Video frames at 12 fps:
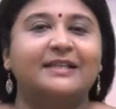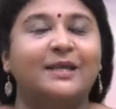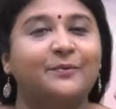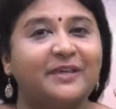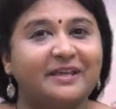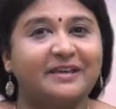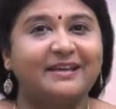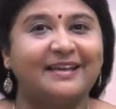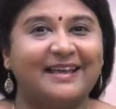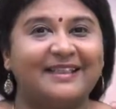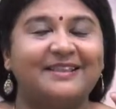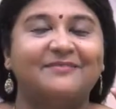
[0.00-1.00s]
Now here
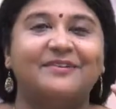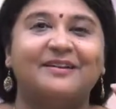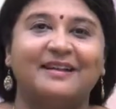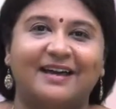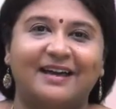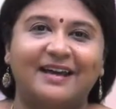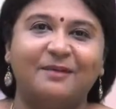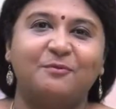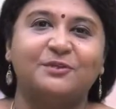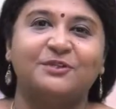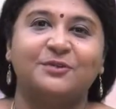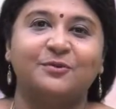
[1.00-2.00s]
again the word Hari
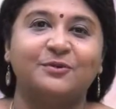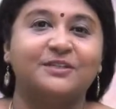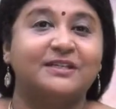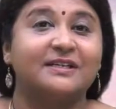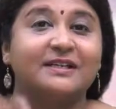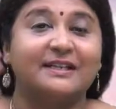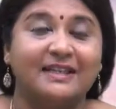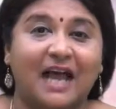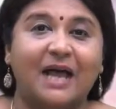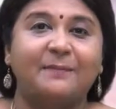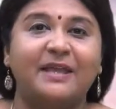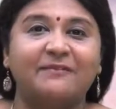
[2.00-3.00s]
was used
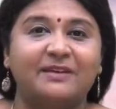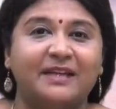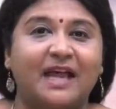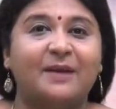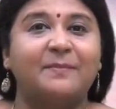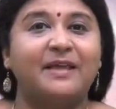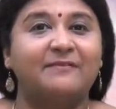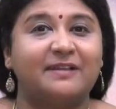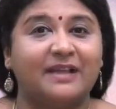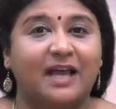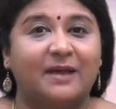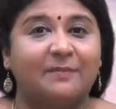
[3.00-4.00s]
namaiva namaiva
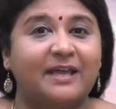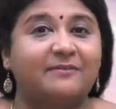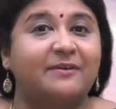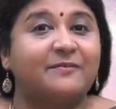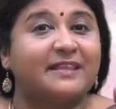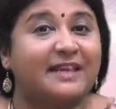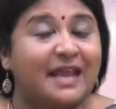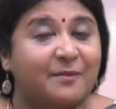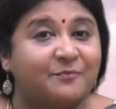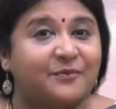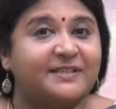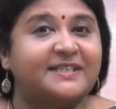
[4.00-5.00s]
namaiva with an
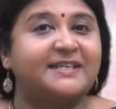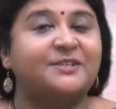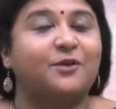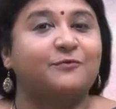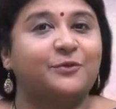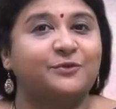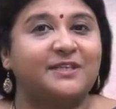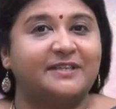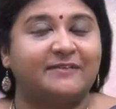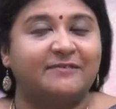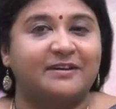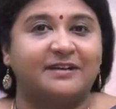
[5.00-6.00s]
emphasis of using
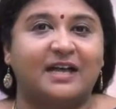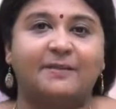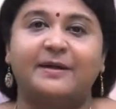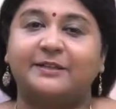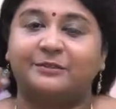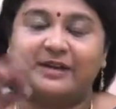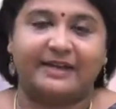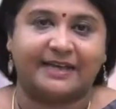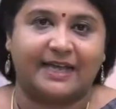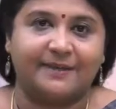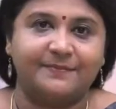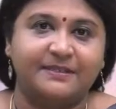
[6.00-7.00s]
the word Nama 3
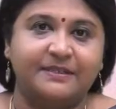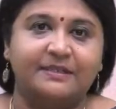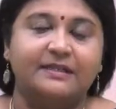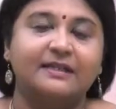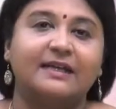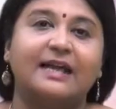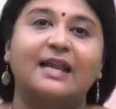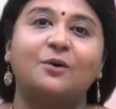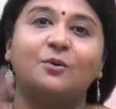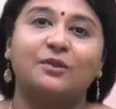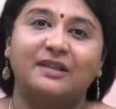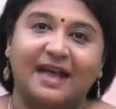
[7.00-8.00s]
times.
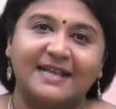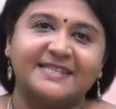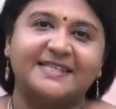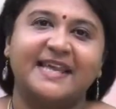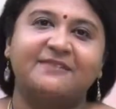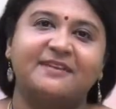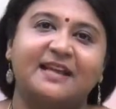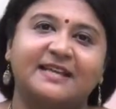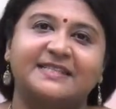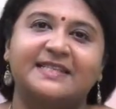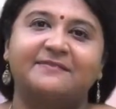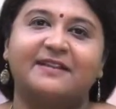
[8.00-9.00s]
Kalau nastyeva
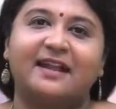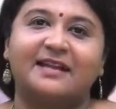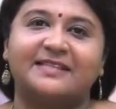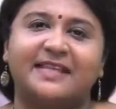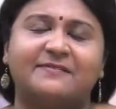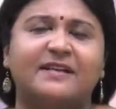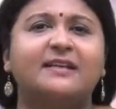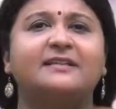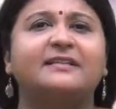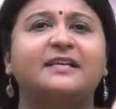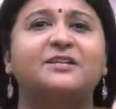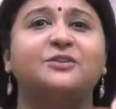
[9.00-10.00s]
nastyeva nastyeva,
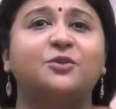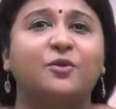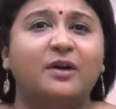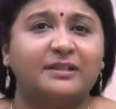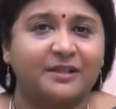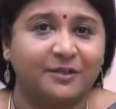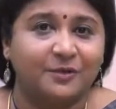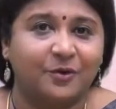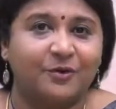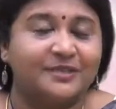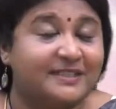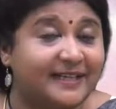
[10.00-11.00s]
there is no other
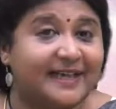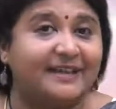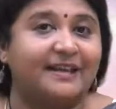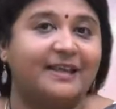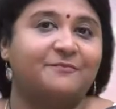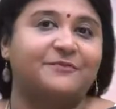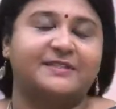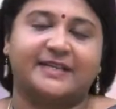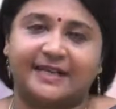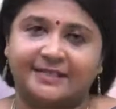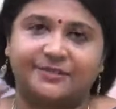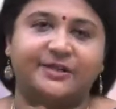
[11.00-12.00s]
go is again
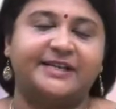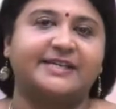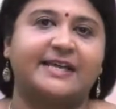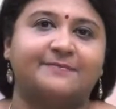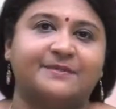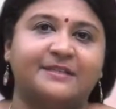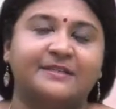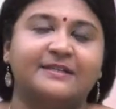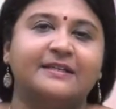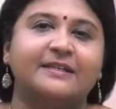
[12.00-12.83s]
emphasized 3 times.